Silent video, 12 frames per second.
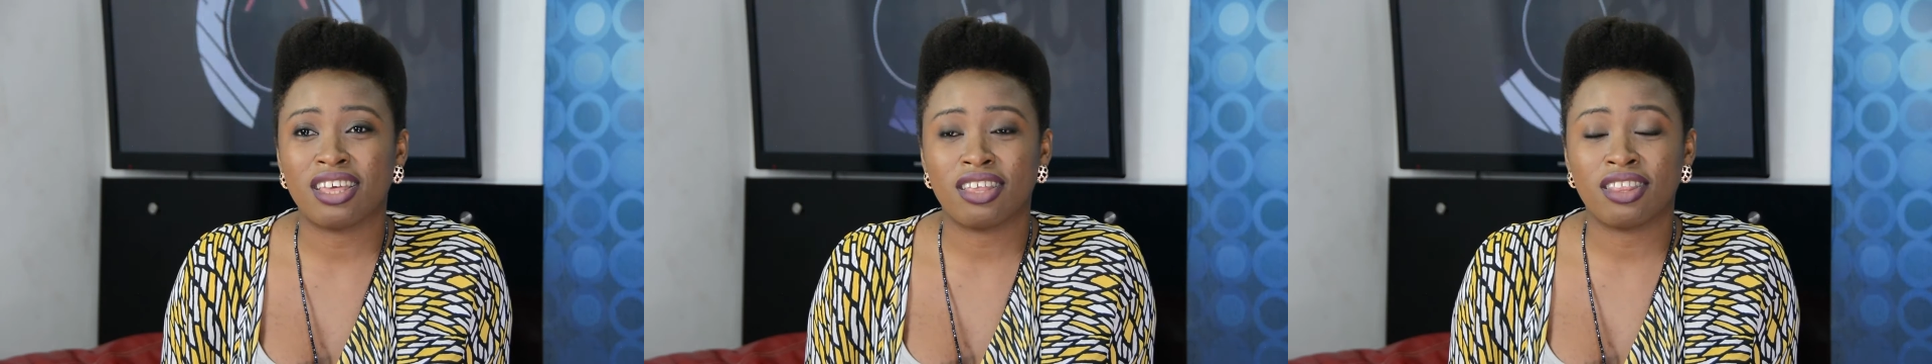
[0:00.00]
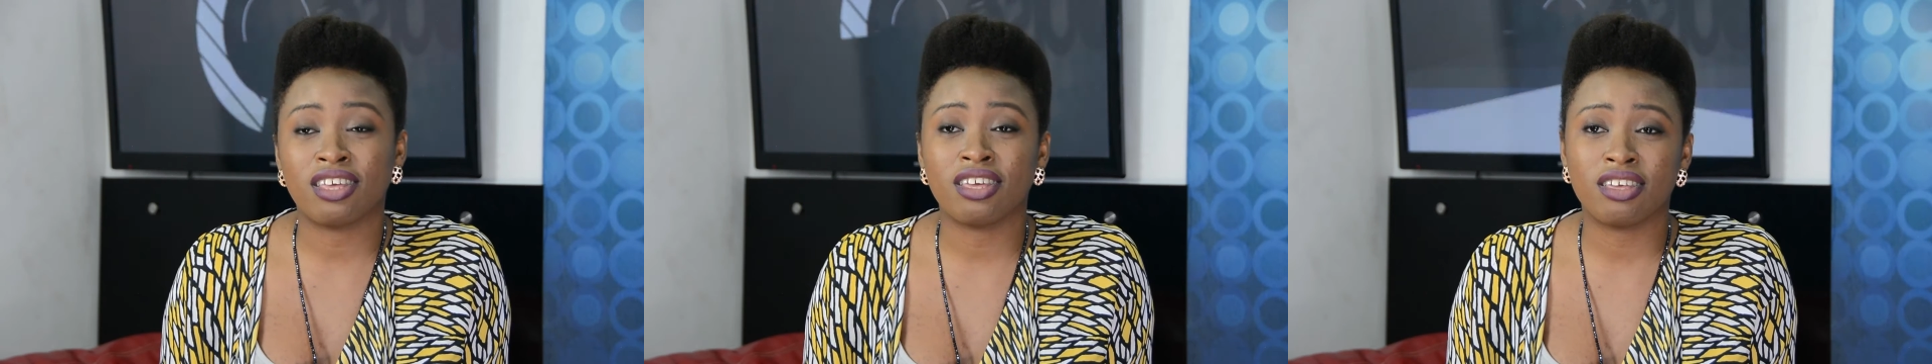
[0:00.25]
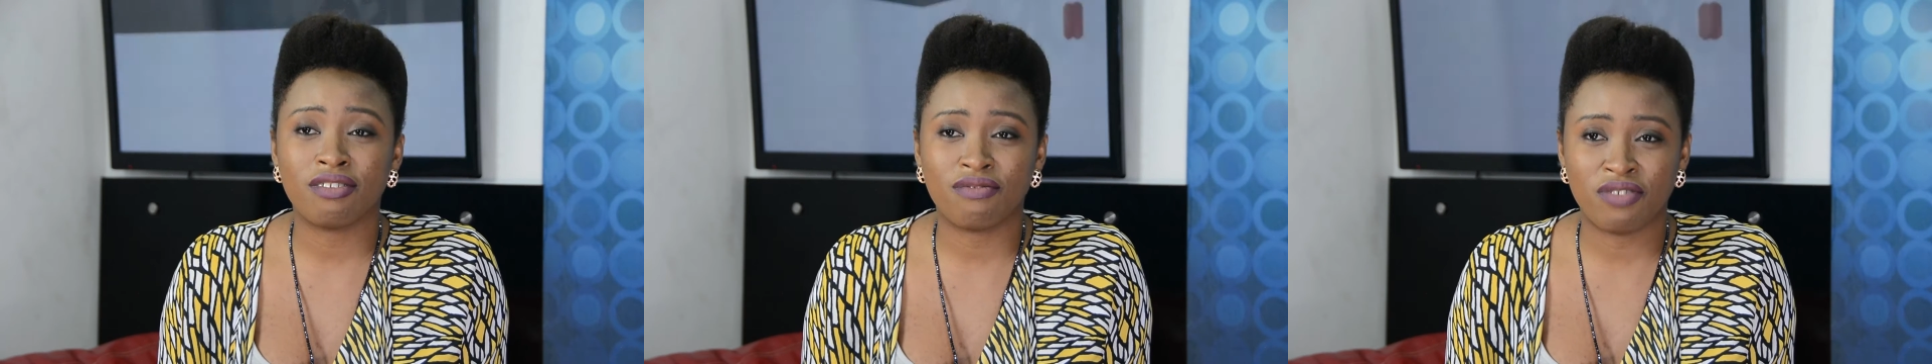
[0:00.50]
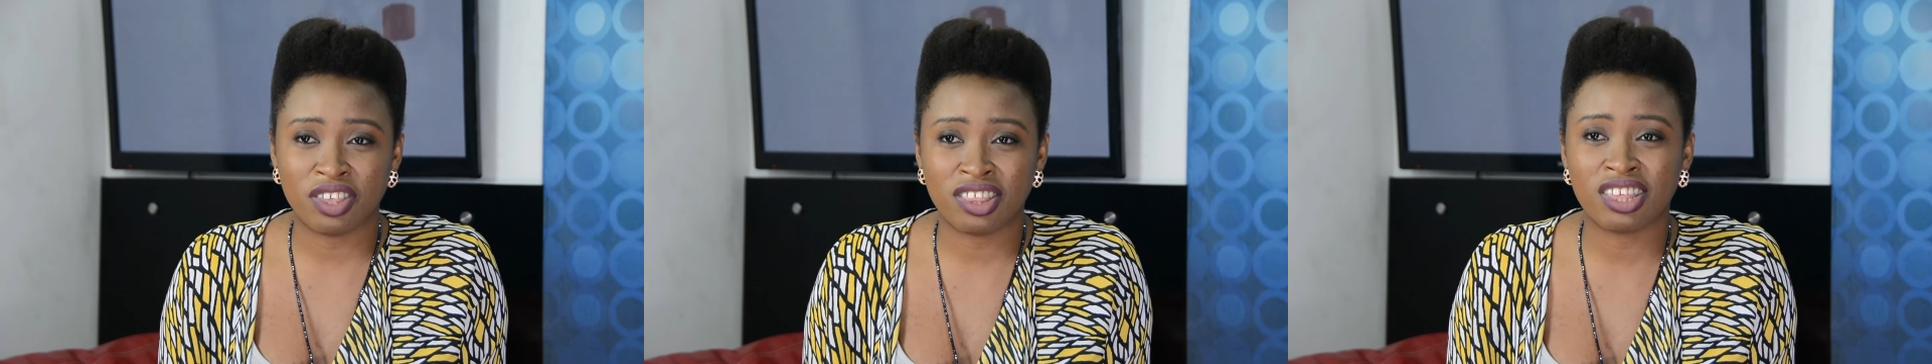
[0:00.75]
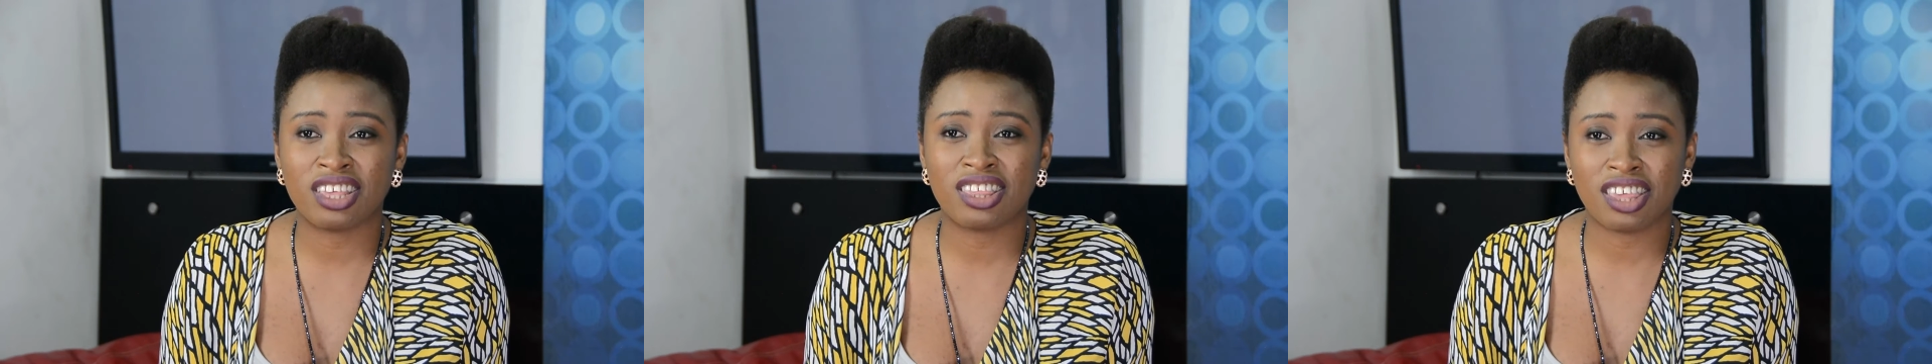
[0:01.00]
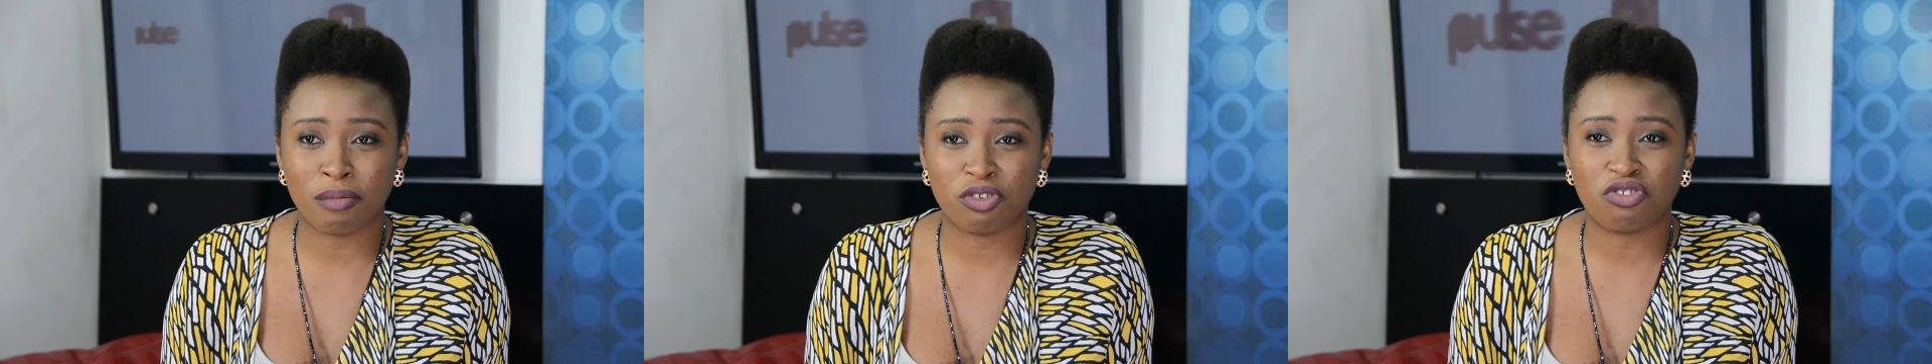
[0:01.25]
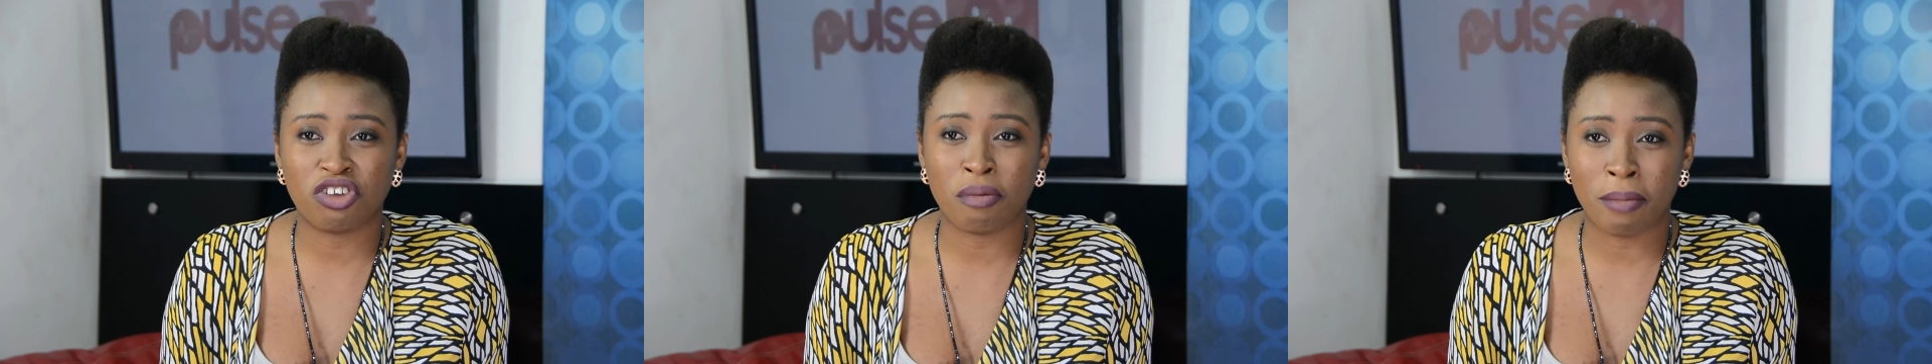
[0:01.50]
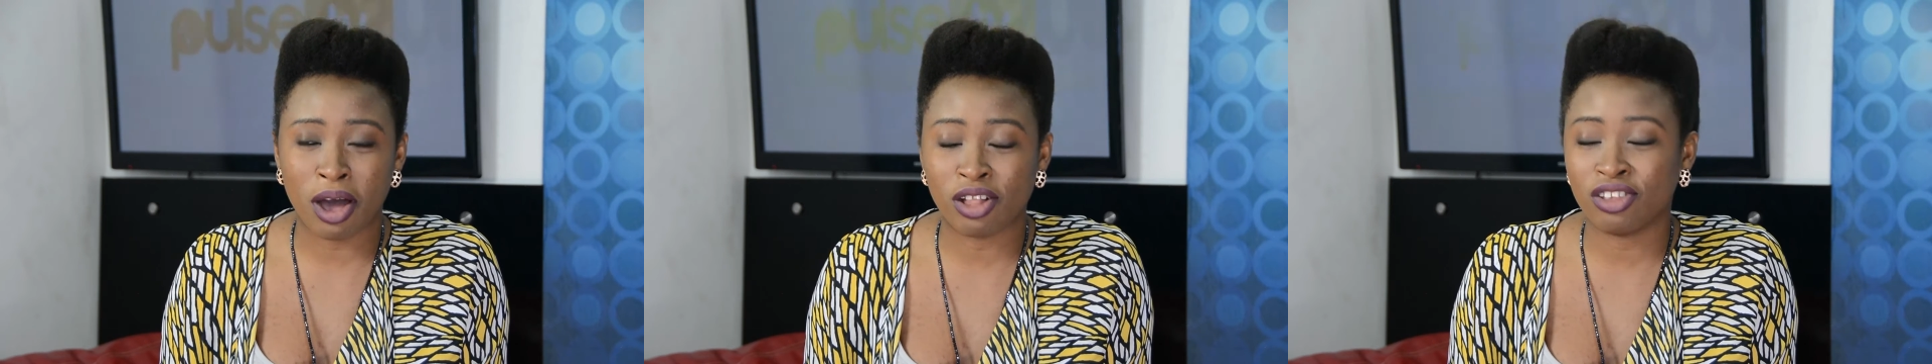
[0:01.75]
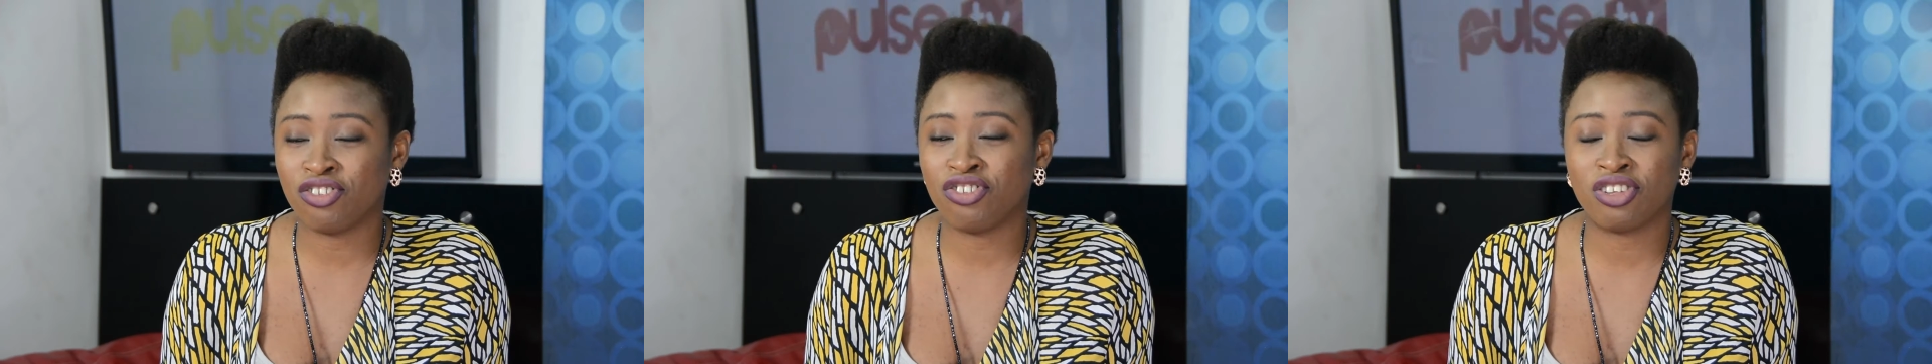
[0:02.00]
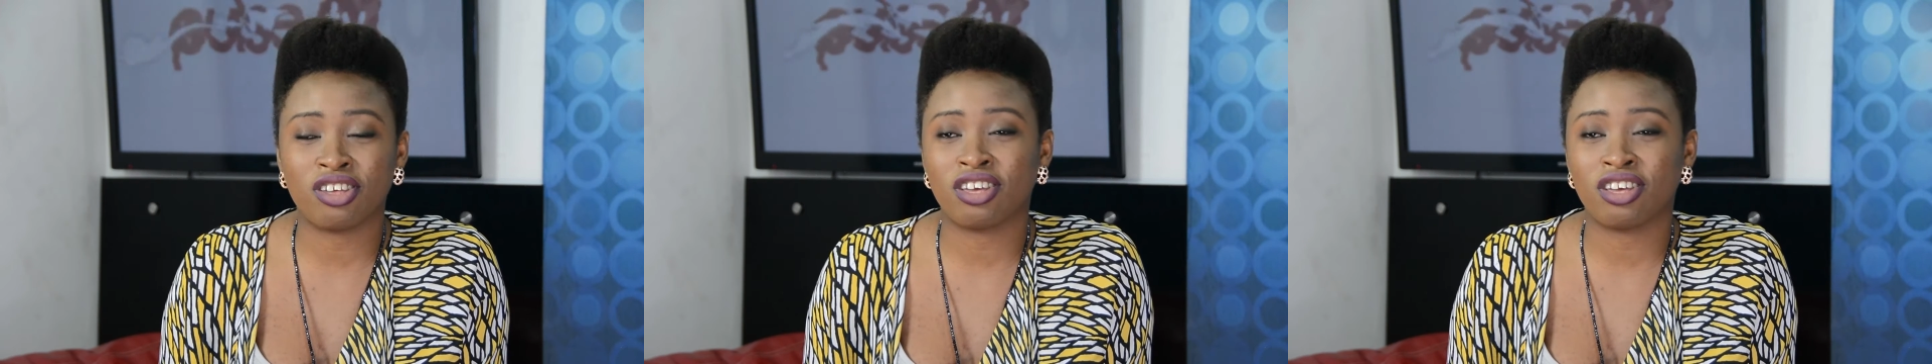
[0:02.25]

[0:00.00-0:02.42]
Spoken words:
the physics, chemistry and biology,